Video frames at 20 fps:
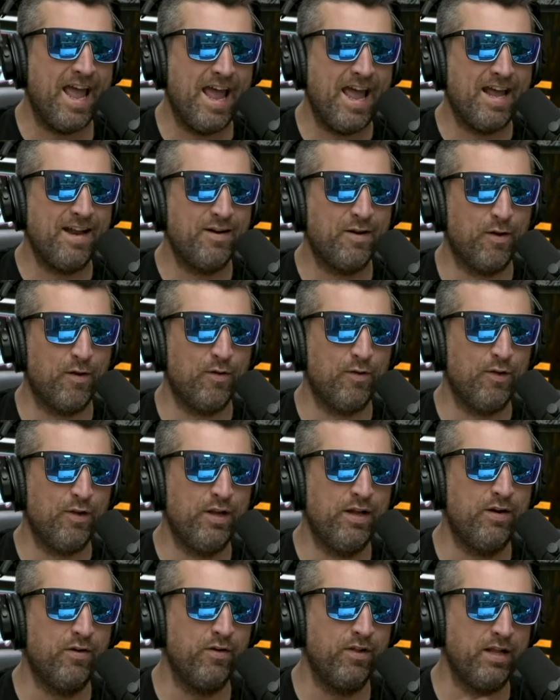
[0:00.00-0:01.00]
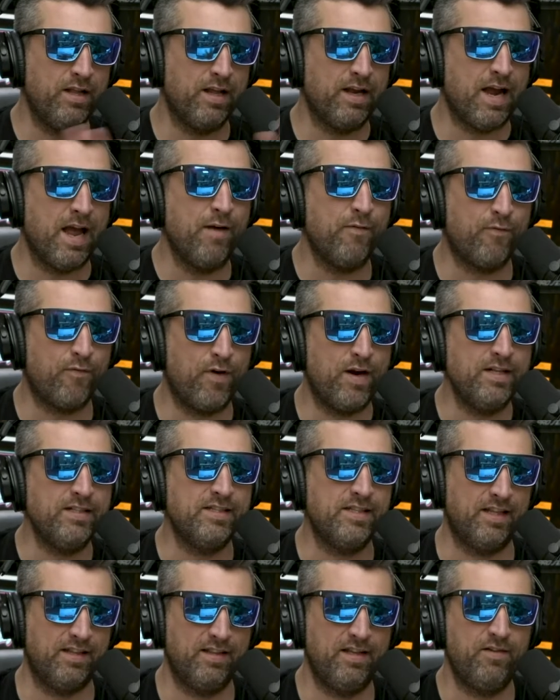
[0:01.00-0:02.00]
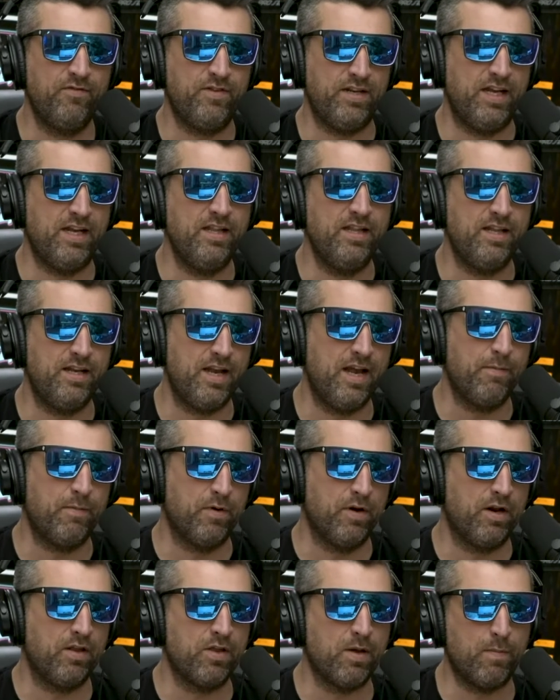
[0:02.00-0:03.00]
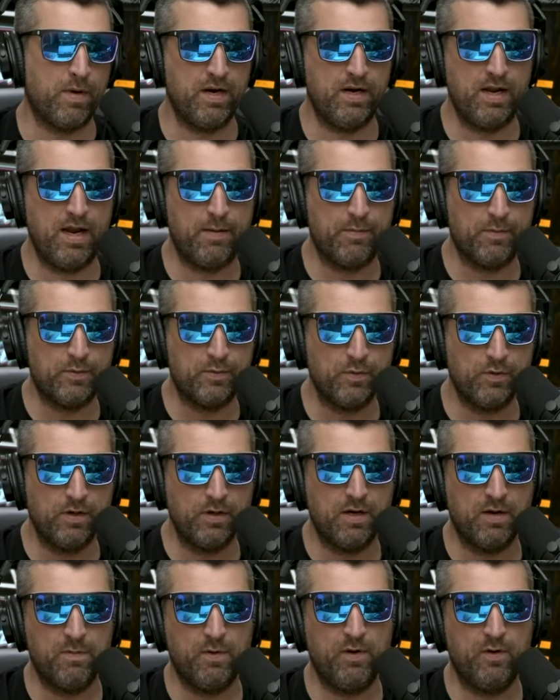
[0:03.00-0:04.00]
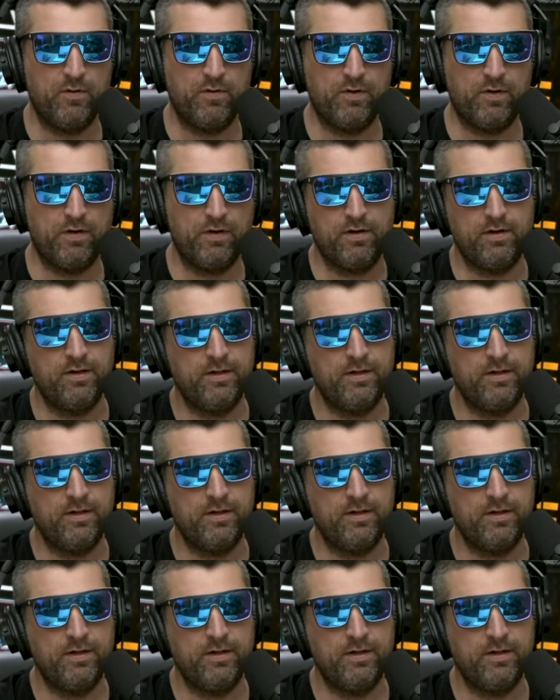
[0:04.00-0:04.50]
And literally, like, I had friends that lived in the neighborhood. I thought my neighbors were going to come over.